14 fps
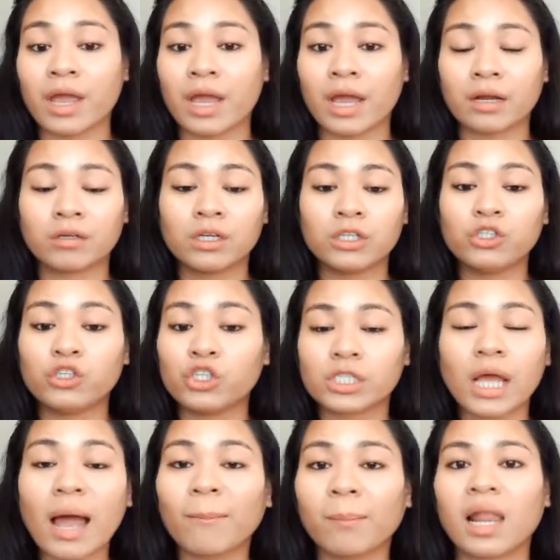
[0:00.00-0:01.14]
and you
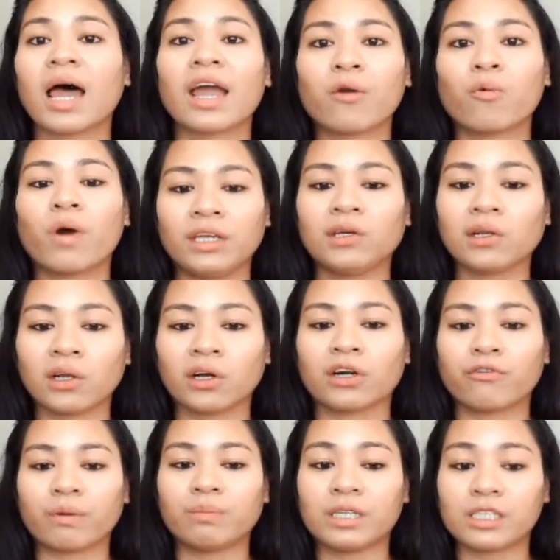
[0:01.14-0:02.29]
just apply what you learn
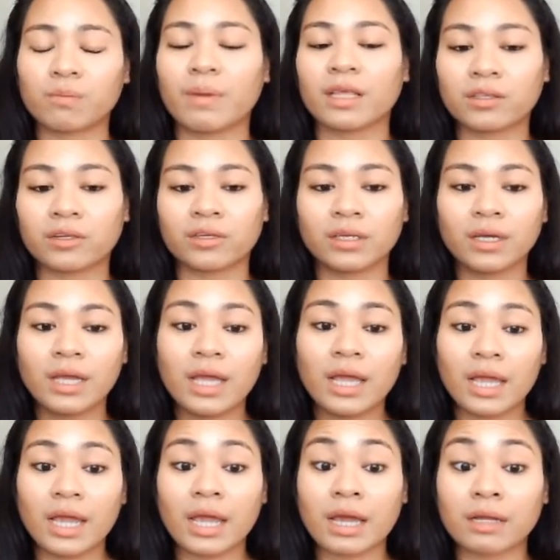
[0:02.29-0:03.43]
from this method.
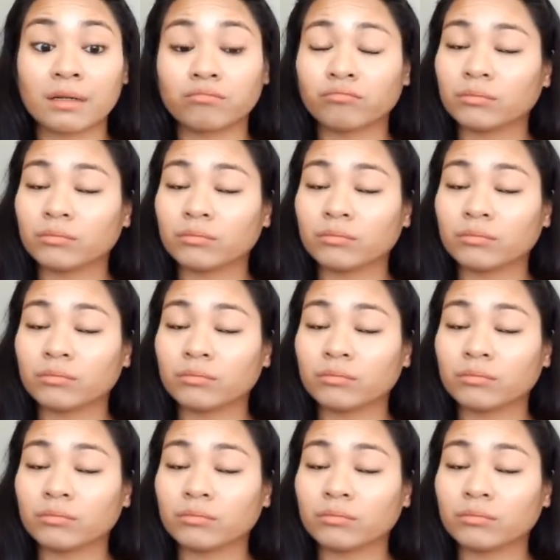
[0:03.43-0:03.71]
And